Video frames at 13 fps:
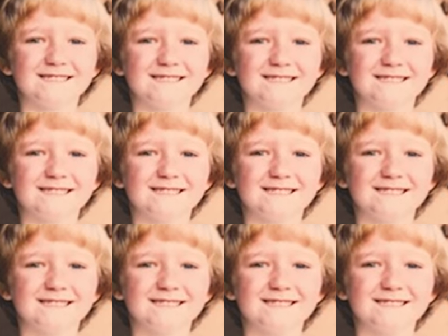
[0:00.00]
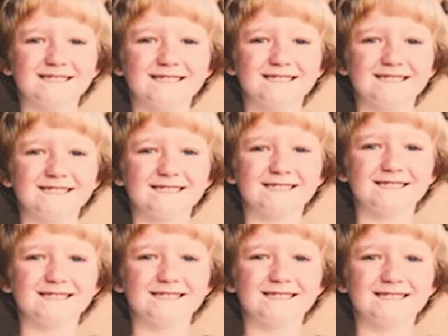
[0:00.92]

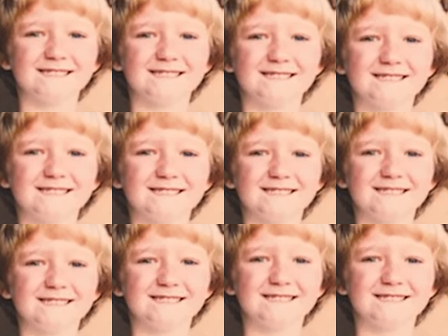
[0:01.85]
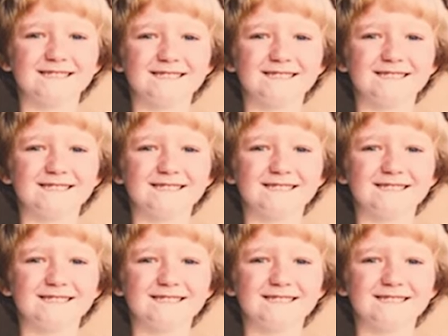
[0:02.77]
(no one is talking)